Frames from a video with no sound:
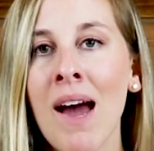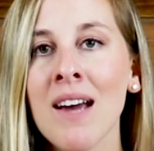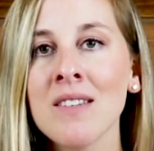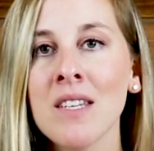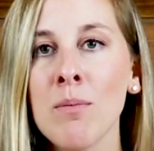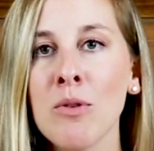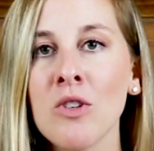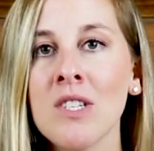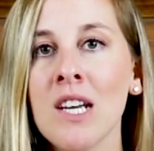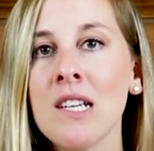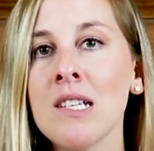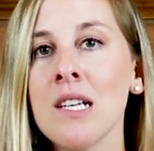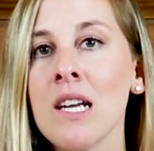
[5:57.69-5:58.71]
Back sleepers
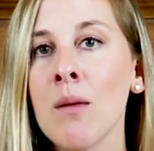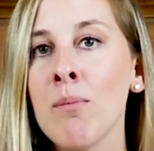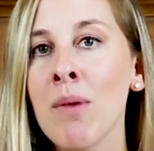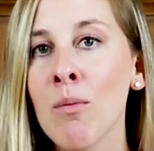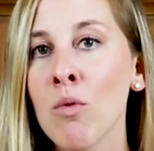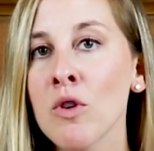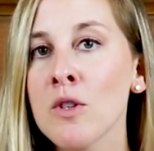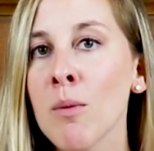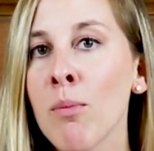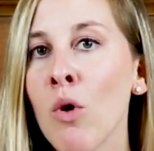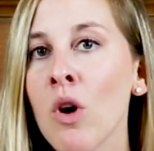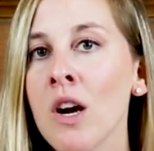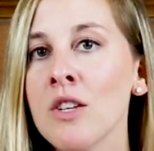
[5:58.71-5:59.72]
tend to need a bit more
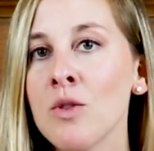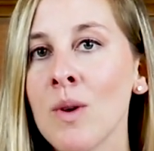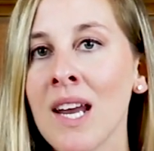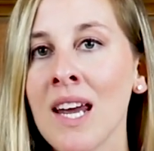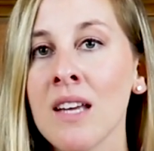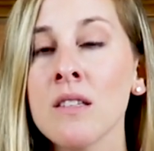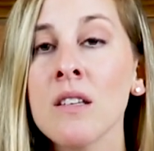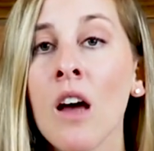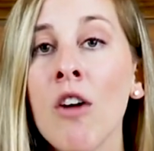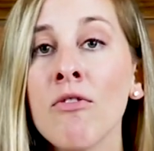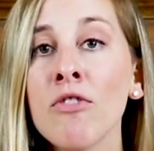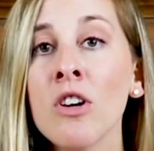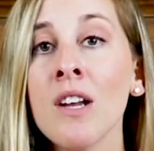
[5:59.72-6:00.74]
support to enhance
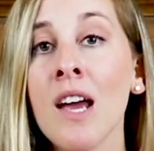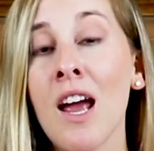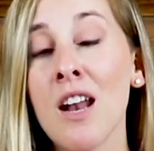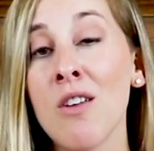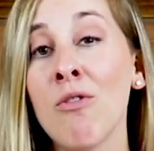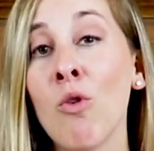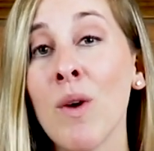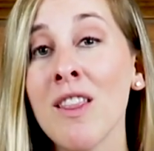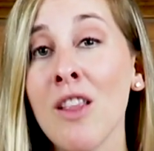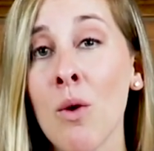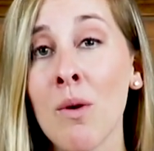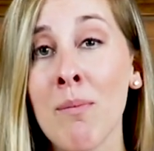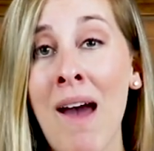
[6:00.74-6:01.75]
comfort and avoid
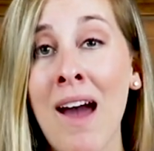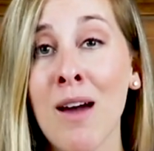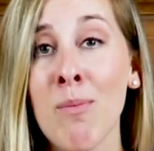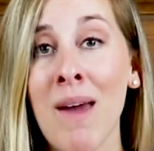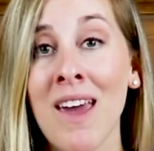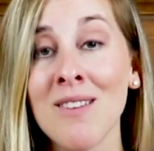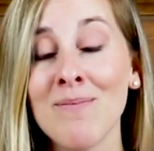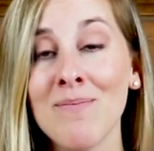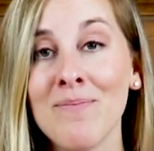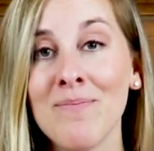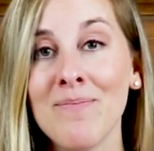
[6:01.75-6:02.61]
lower back pain.